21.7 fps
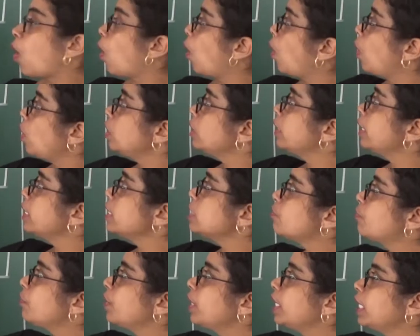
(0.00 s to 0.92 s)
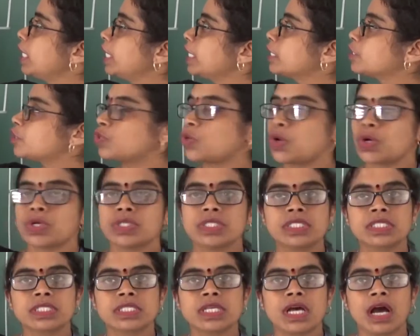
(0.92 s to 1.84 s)
all these free
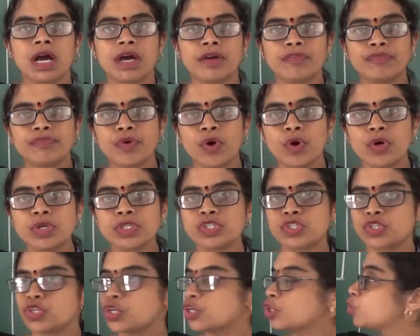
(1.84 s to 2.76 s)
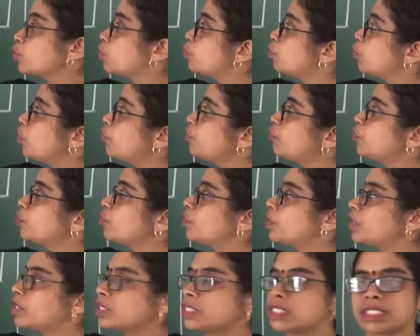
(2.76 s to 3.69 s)
electrons are forced to move
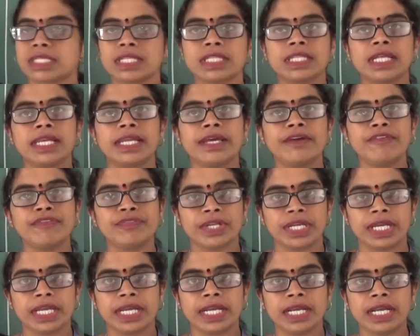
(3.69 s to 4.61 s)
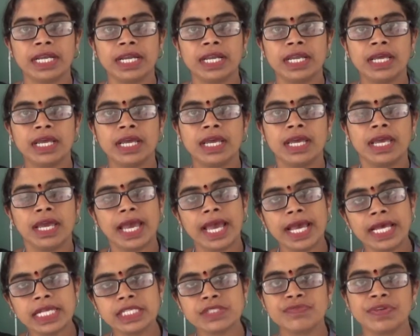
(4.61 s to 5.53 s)
towards the left end
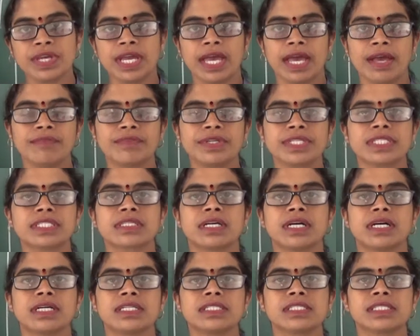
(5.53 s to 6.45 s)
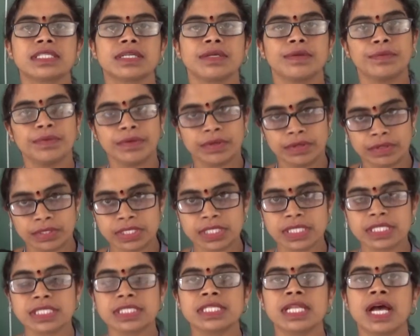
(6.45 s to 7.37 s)
as we have discussed
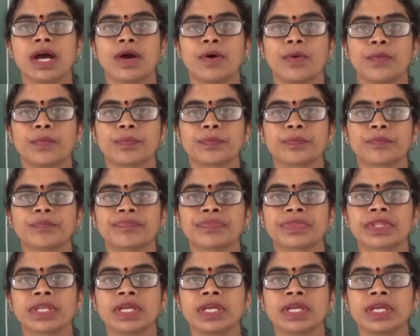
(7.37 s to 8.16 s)
just now.